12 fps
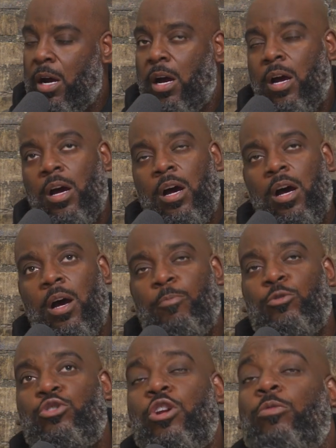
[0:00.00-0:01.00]
Uh,
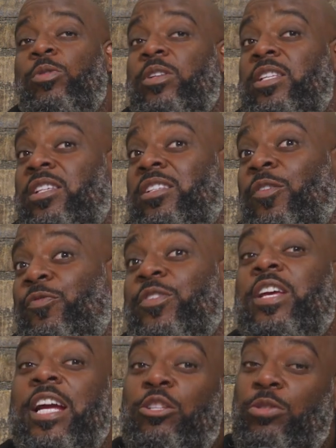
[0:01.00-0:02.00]
no. Well, this is
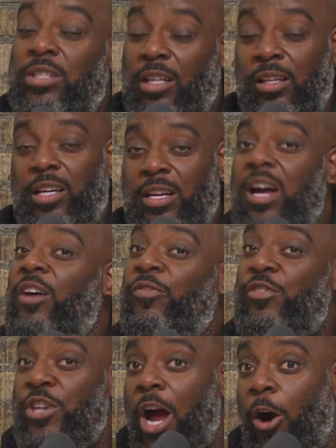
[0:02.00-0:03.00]
the interestingly
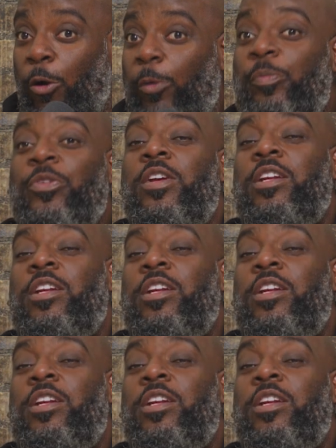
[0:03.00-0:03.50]
enough, no.